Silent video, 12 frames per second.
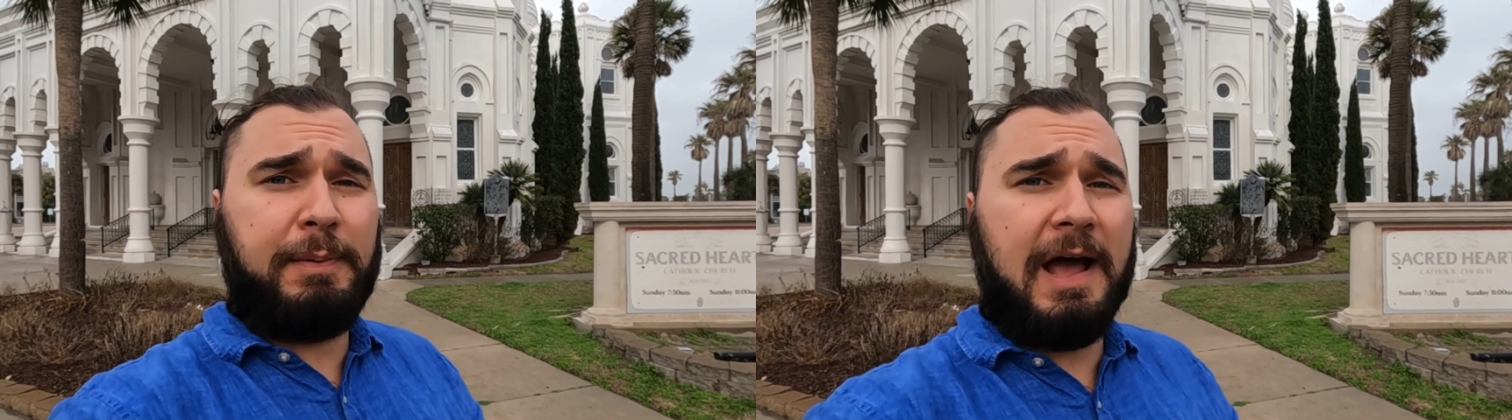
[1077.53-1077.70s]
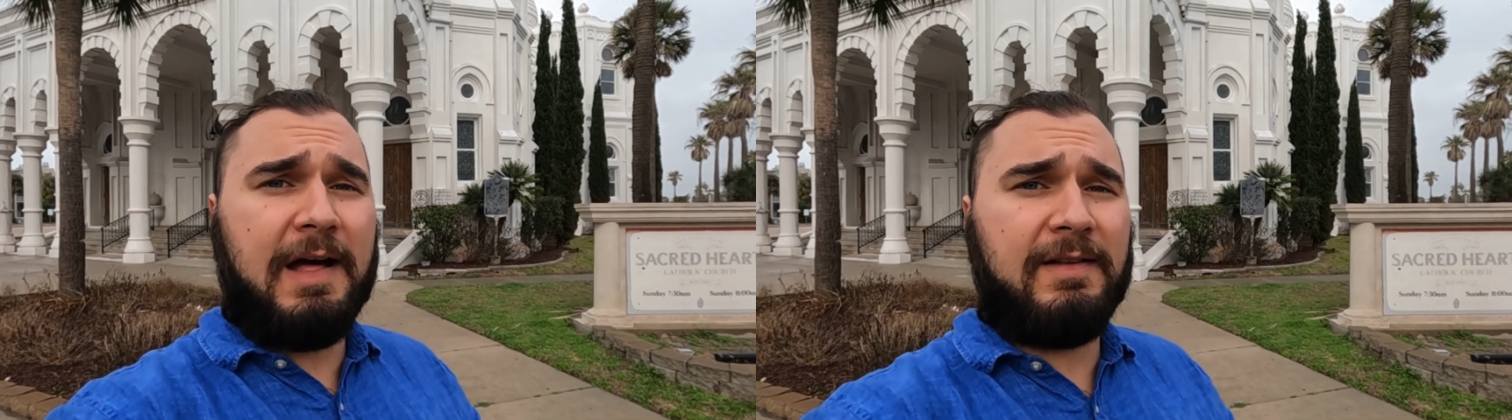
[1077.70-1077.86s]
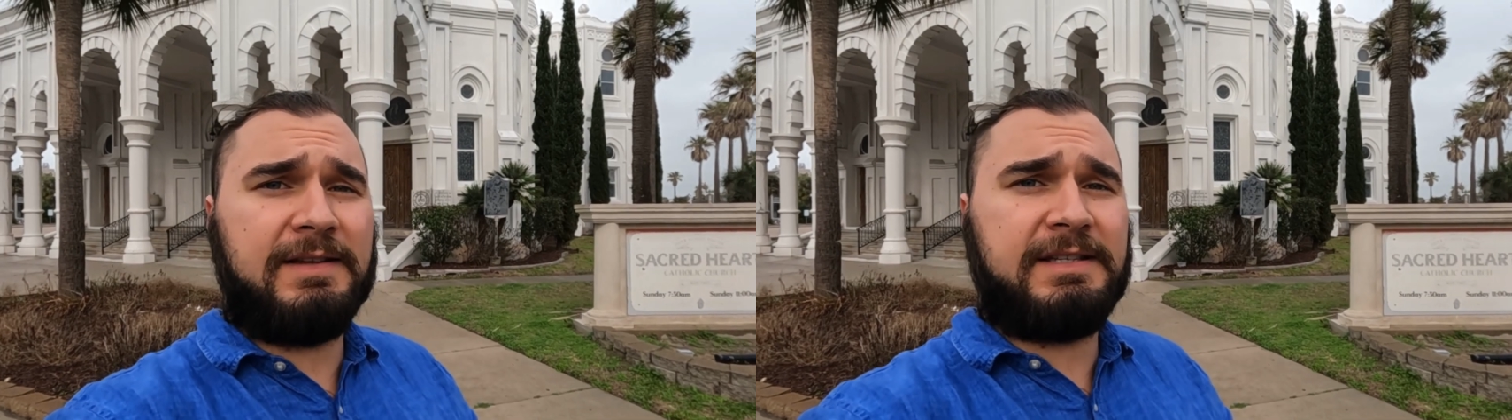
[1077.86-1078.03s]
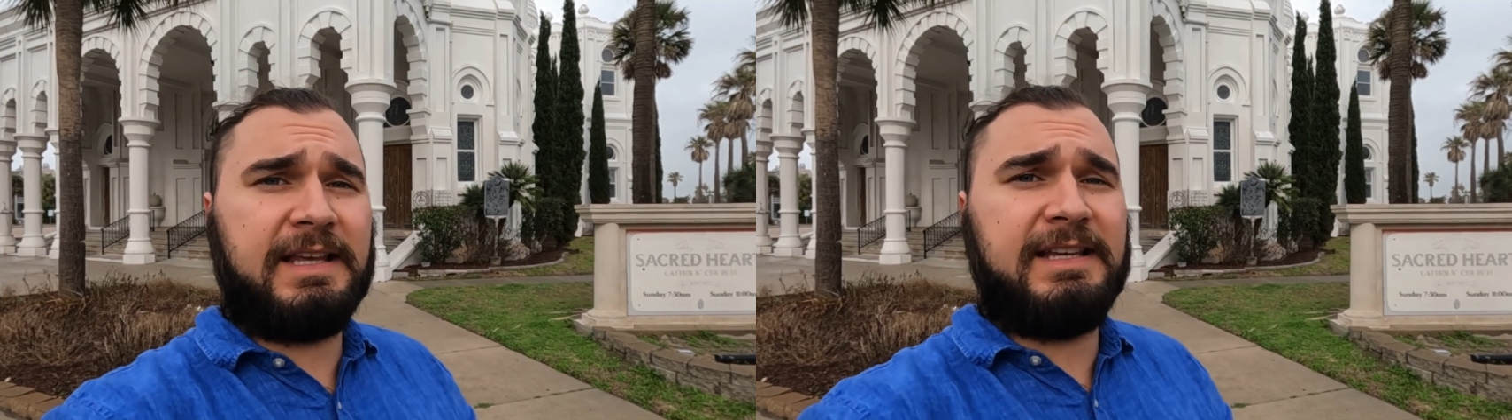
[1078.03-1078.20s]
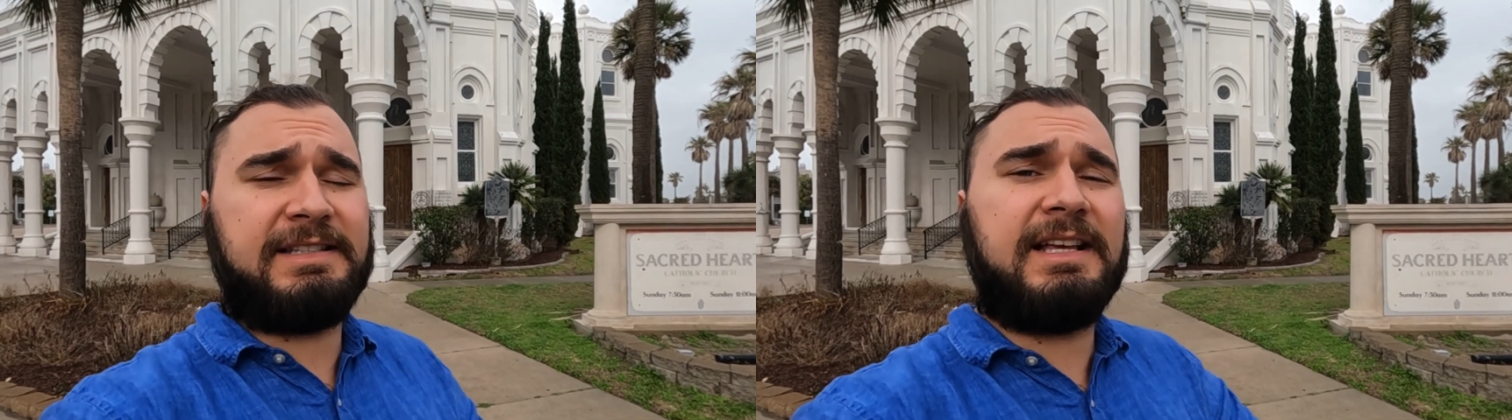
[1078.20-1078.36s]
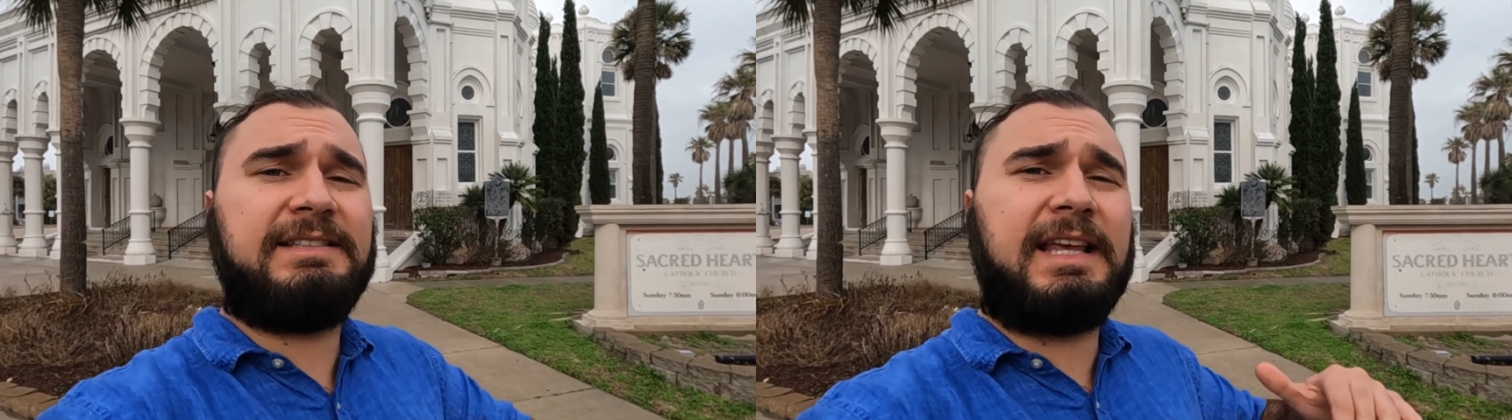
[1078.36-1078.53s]
Palace is
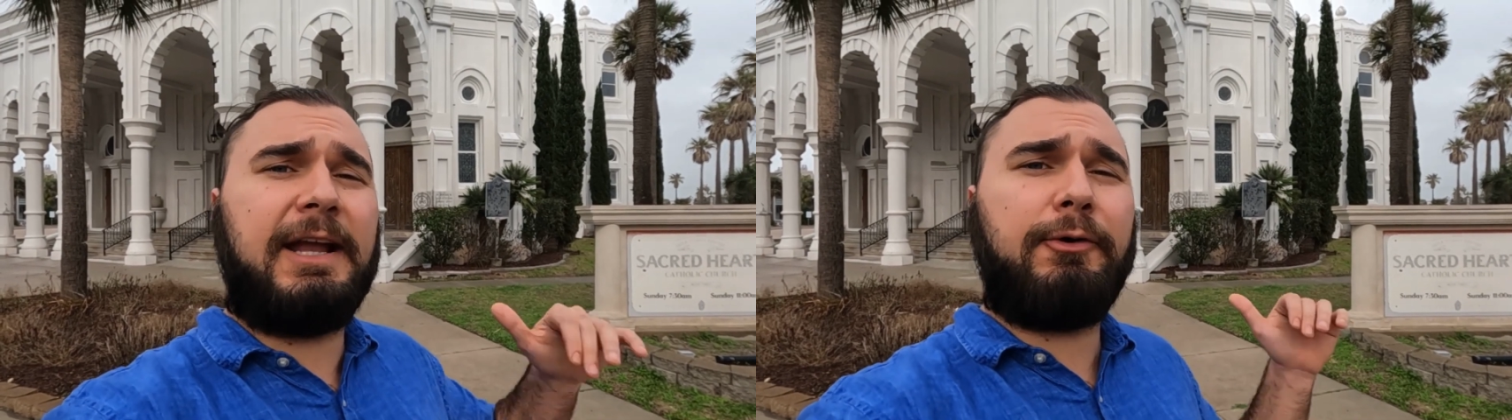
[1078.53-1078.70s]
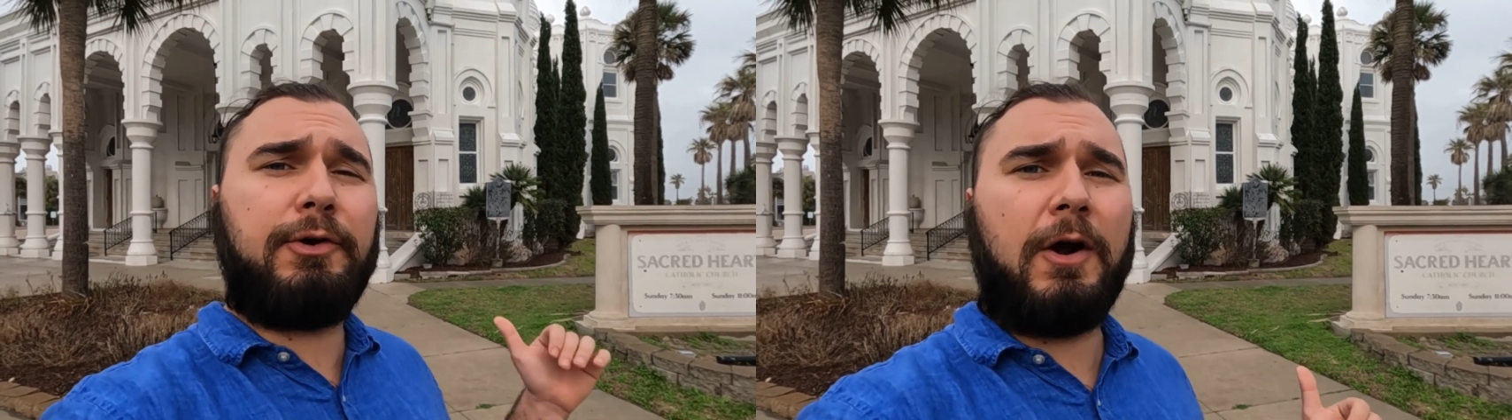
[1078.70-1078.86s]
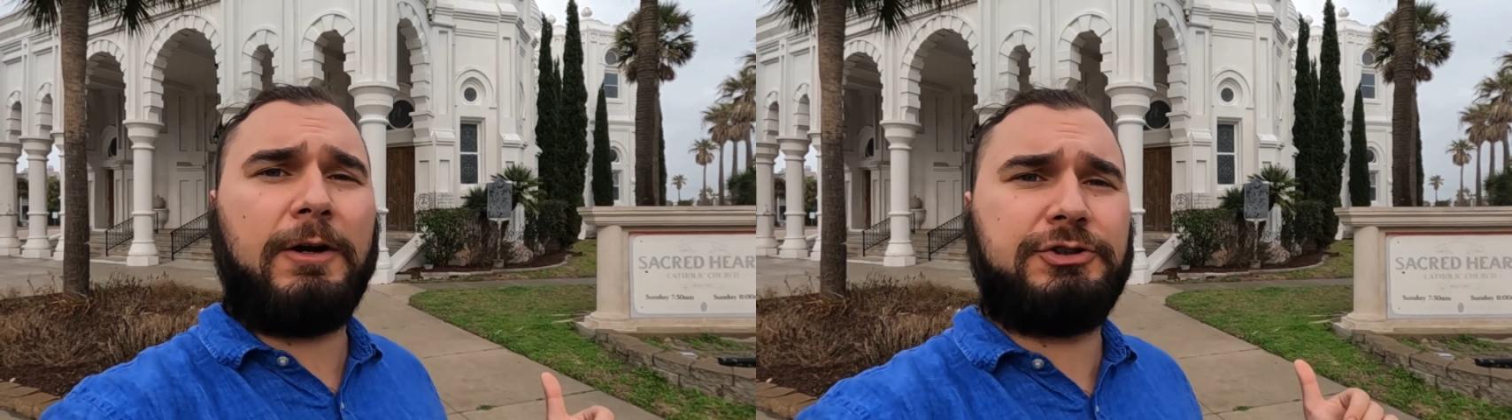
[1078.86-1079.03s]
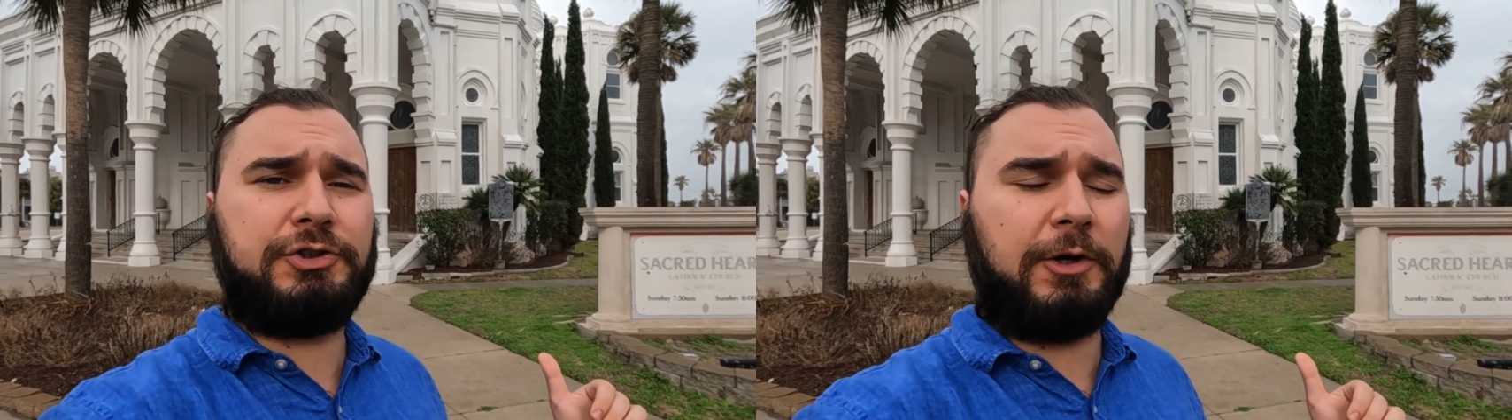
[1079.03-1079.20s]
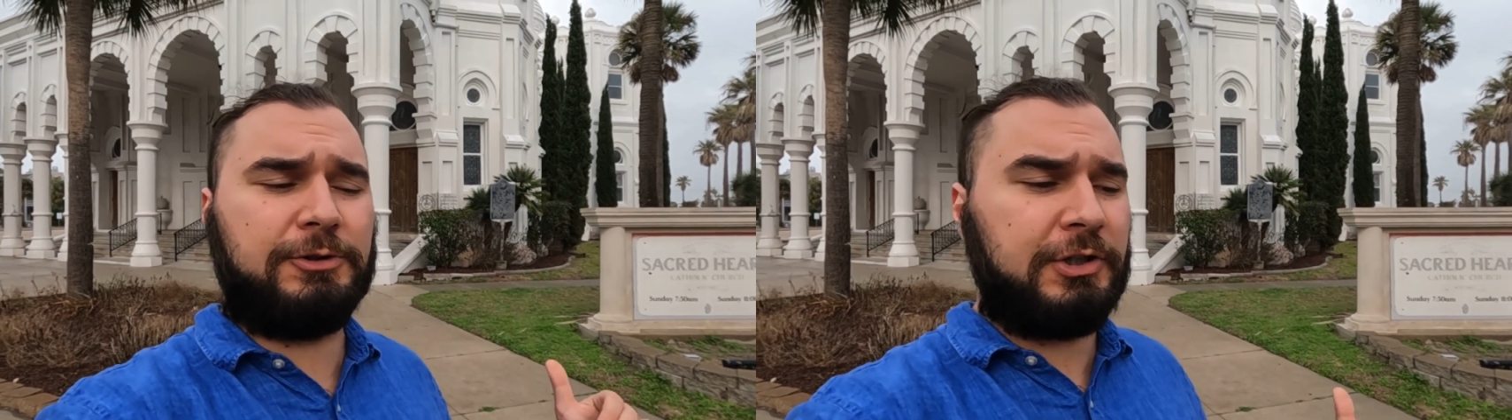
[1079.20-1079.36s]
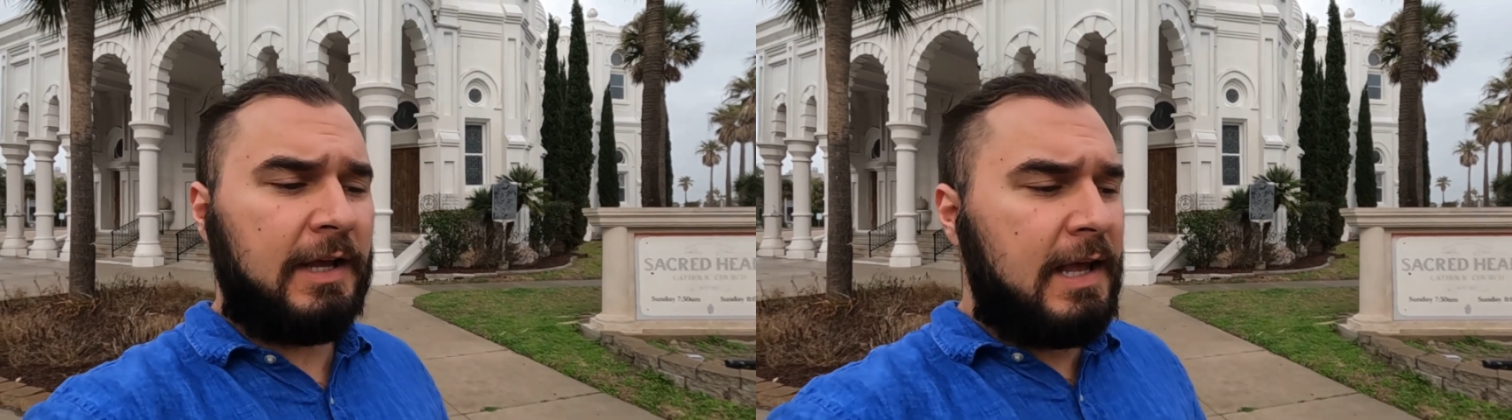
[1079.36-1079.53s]
Sacred Heart Church.